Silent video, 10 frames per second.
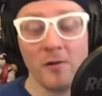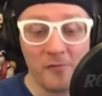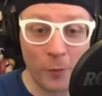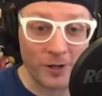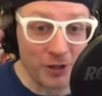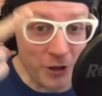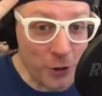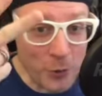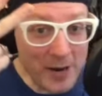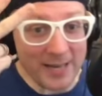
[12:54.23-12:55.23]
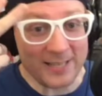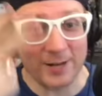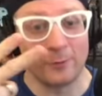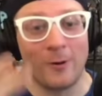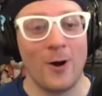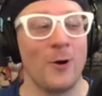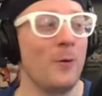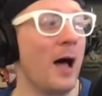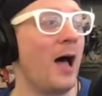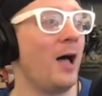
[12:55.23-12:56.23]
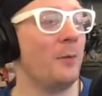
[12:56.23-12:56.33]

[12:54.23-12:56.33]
for 2 weeks in a row.